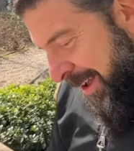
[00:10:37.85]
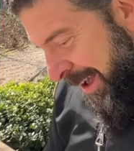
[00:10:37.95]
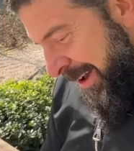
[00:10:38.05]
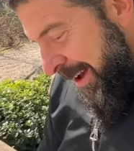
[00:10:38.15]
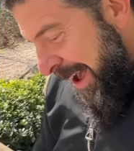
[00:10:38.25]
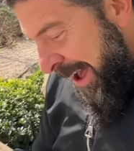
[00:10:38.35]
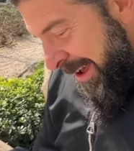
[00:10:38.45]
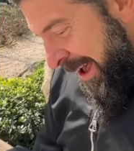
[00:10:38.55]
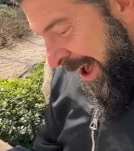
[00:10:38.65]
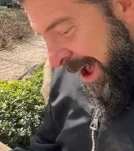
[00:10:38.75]

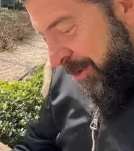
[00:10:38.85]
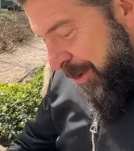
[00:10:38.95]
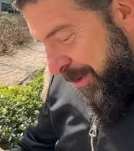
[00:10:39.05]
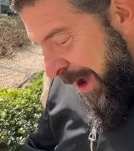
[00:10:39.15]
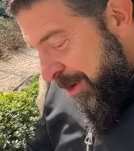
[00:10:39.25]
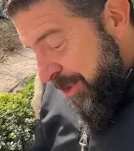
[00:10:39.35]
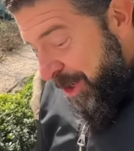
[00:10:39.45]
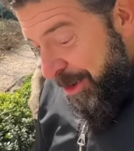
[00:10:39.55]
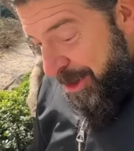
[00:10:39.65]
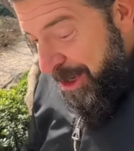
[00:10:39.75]
How to
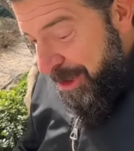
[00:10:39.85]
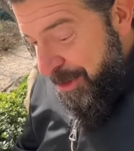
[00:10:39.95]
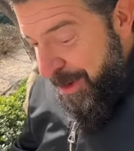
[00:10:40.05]
start a color